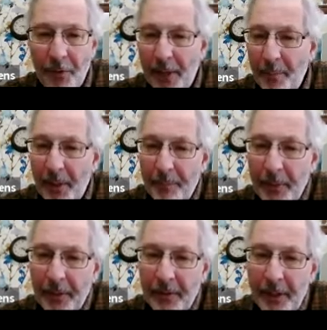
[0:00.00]
Well, that might
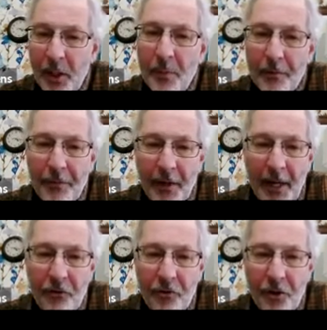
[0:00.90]
be a
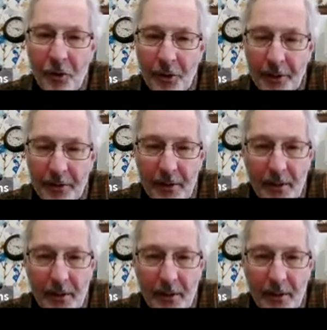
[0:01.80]
dehumidification unit.